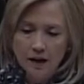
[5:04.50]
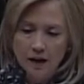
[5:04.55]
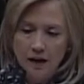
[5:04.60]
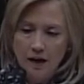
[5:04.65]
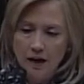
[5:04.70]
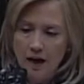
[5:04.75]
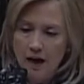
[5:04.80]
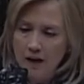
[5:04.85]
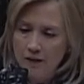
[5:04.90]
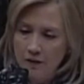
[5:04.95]

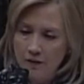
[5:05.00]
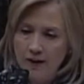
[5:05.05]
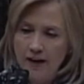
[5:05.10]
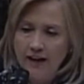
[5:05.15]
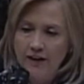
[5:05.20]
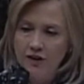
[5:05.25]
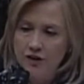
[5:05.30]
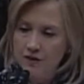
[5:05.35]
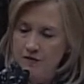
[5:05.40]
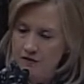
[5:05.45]
other
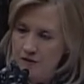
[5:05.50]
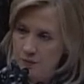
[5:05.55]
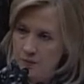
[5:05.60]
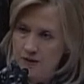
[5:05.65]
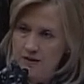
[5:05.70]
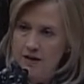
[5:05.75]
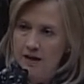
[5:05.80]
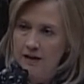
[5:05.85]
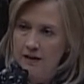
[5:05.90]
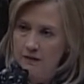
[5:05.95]
actions that
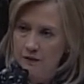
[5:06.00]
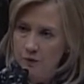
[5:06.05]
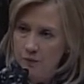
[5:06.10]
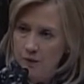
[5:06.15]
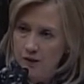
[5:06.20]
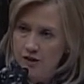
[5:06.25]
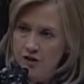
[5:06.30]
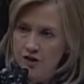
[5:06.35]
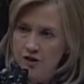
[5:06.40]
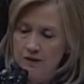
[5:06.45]
we take in the
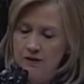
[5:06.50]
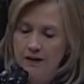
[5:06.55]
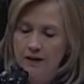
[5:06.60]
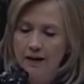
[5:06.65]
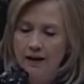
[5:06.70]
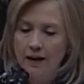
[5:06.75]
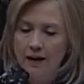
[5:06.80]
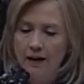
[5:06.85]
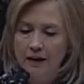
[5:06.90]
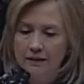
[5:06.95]
region,
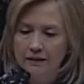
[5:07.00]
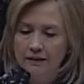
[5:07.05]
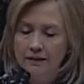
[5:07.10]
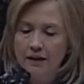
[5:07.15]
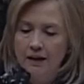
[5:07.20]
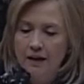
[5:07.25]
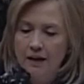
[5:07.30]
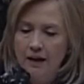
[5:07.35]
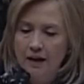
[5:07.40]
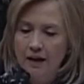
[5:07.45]
and
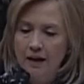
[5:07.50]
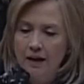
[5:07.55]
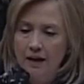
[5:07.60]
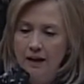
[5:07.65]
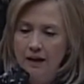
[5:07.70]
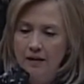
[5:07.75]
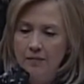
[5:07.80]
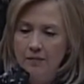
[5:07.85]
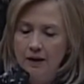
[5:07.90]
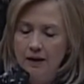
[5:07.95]

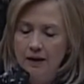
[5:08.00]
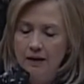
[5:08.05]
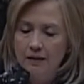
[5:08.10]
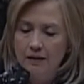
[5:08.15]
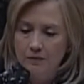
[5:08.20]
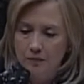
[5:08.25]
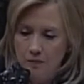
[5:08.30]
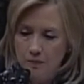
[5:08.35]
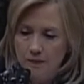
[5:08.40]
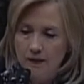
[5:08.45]

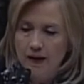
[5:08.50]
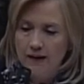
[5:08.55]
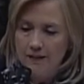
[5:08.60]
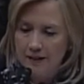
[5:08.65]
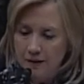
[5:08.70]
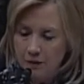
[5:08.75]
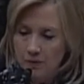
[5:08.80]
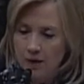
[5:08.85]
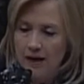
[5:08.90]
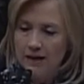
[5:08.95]
I
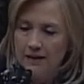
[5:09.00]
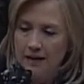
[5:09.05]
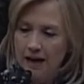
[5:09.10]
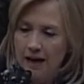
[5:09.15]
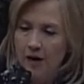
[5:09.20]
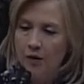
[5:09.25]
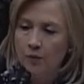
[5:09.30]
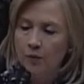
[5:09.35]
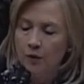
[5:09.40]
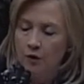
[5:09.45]
think right
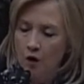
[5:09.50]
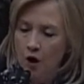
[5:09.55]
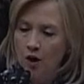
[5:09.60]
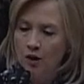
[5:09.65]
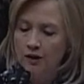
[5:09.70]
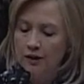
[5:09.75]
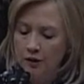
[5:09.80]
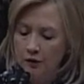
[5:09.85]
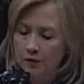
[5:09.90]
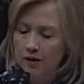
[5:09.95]
now we're
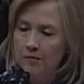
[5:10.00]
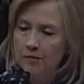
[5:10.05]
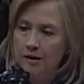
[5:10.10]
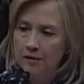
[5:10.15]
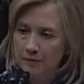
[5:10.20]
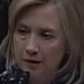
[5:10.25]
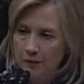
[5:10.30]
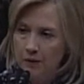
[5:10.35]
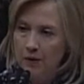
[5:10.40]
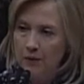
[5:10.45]
all in agreement
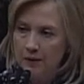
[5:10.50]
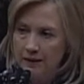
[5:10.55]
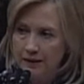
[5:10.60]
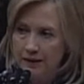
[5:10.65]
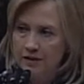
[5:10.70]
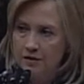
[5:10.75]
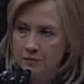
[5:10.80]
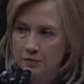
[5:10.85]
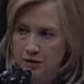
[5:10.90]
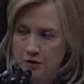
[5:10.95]
about what we
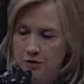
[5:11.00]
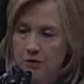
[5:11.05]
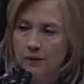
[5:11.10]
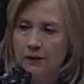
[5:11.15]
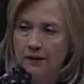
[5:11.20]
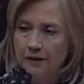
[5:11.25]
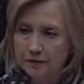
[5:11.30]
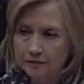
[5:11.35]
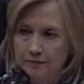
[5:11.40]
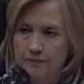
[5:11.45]
need to be
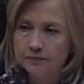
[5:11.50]
doing.